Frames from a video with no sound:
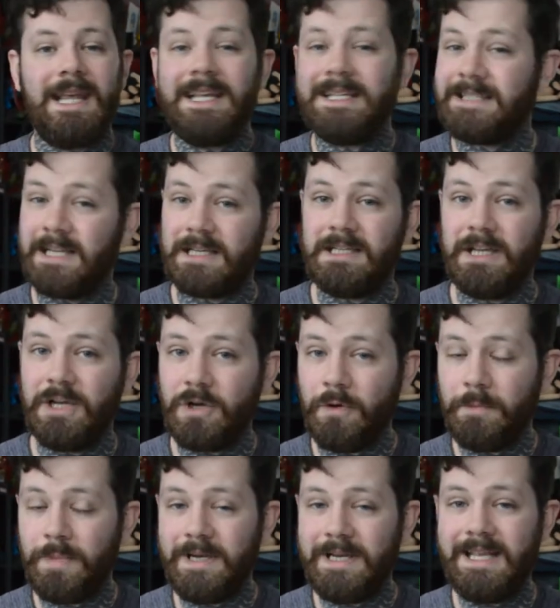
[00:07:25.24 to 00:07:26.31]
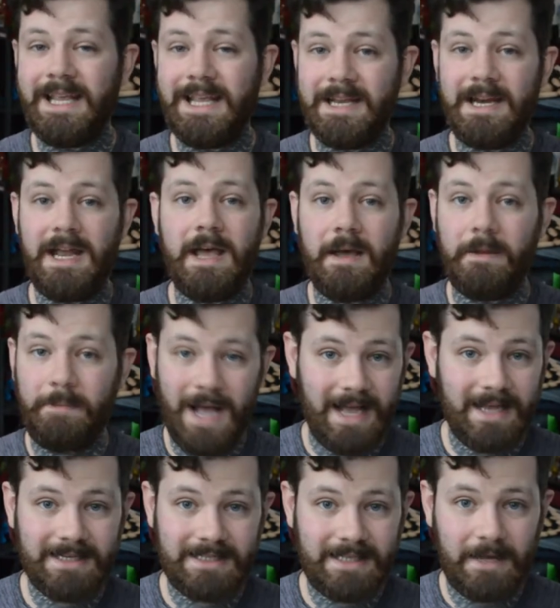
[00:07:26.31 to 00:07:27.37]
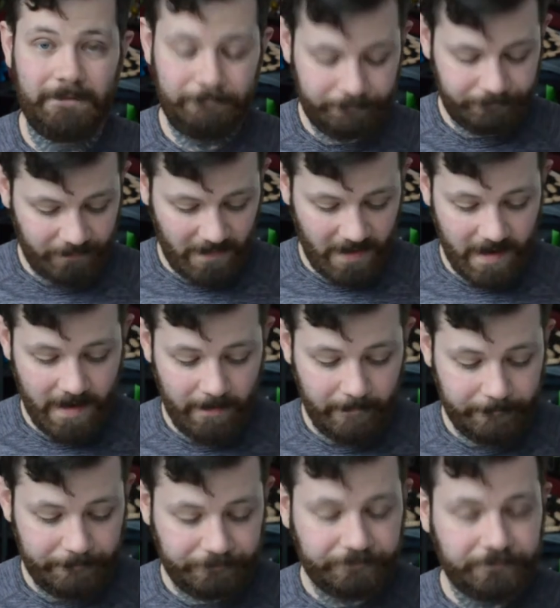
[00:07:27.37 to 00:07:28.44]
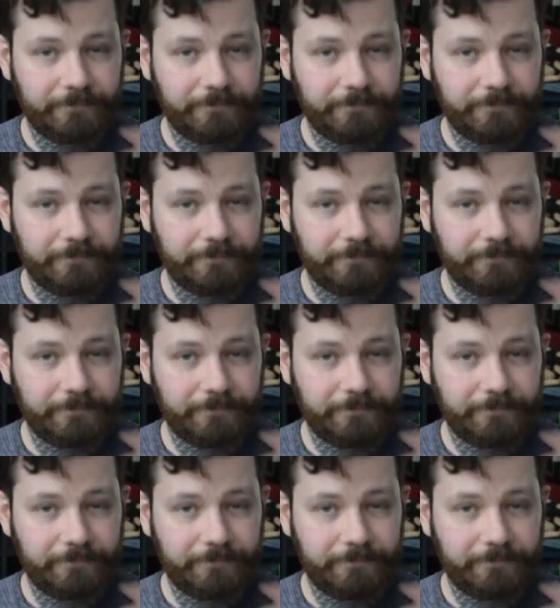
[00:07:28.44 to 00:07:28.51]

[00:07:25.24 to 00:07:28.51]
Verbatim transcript: it's actually a company in Pakistan um,